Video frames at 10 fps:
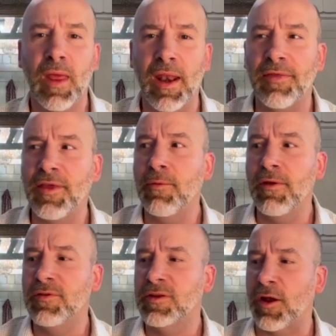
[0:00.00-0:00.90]
And I think
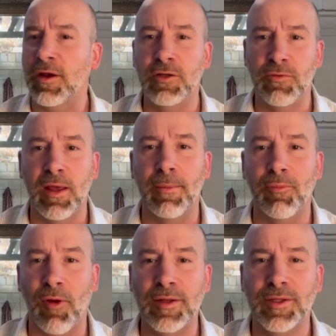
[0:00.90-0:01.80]
we've started to really
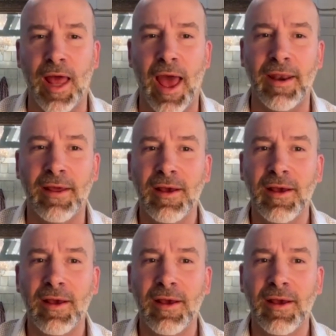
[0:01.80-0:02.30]
embrace that.